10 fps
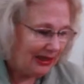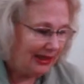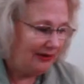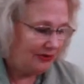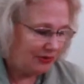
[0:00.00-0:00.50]

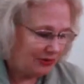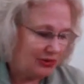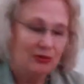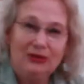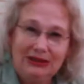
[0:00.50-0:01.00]
And
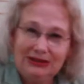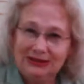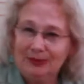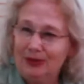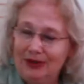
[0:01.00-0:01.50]
those are really
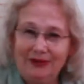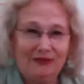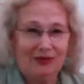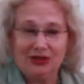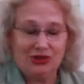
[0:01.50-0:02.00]
summery,
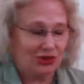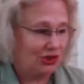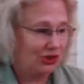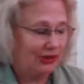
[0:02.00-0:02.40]
fresh